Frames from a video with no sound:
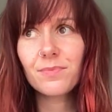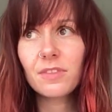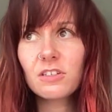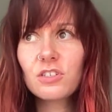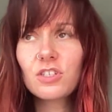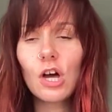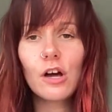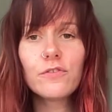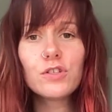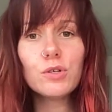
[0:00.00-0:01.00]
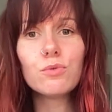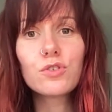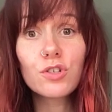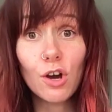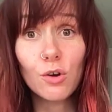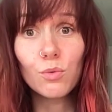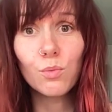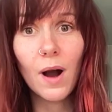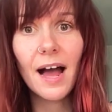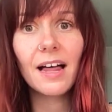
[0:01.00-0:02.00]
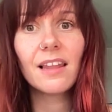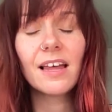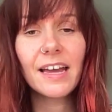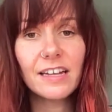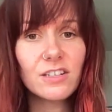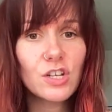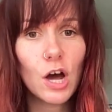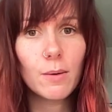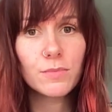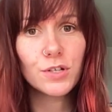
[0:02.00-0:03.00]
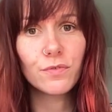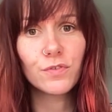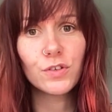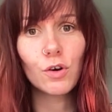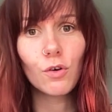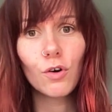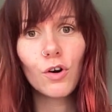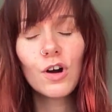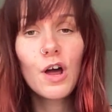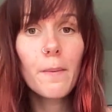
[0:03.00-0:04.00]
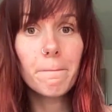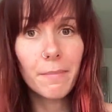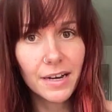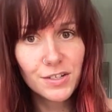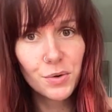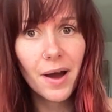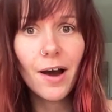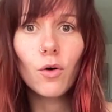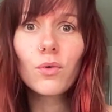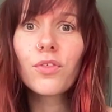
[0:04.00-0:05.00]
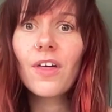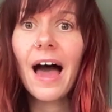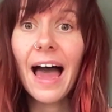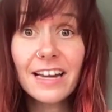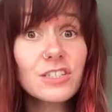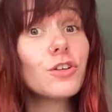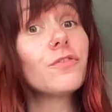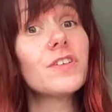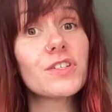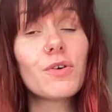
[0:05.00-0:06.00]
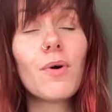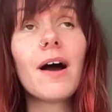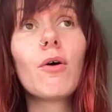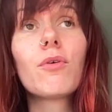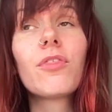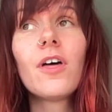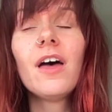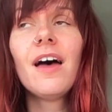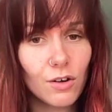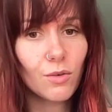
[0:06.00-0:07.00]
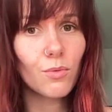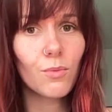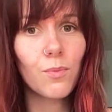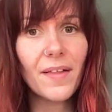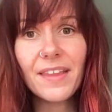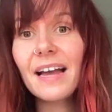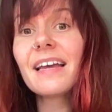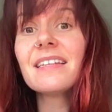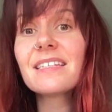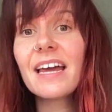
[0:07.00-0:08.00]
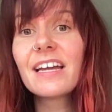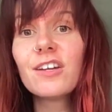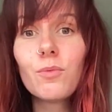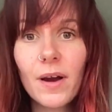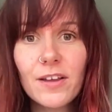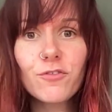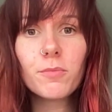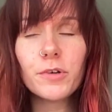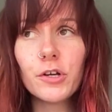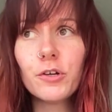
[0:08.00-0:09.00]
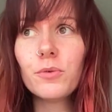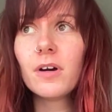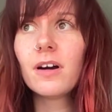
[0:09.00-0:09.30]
serves you so well in terms of your mental health and your physical health, when that gets taken away from you